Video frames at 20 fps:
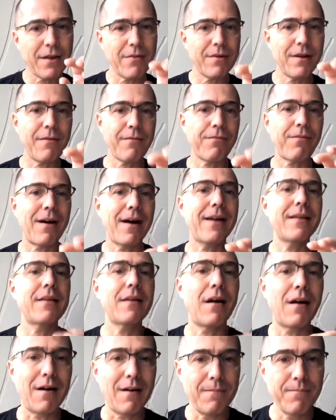really fine
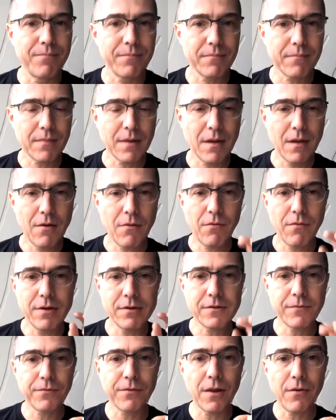knob,
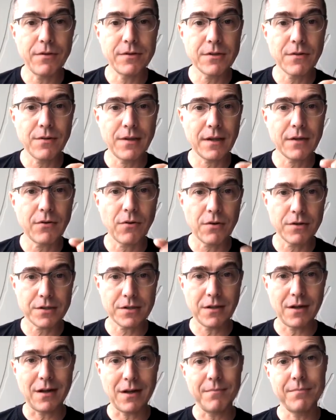whereas flow is a really coarse
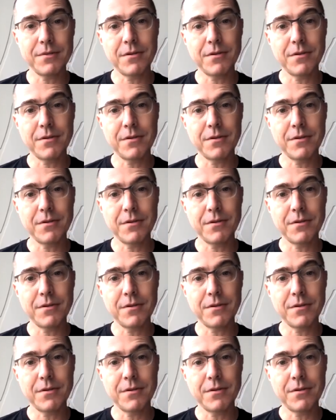knob.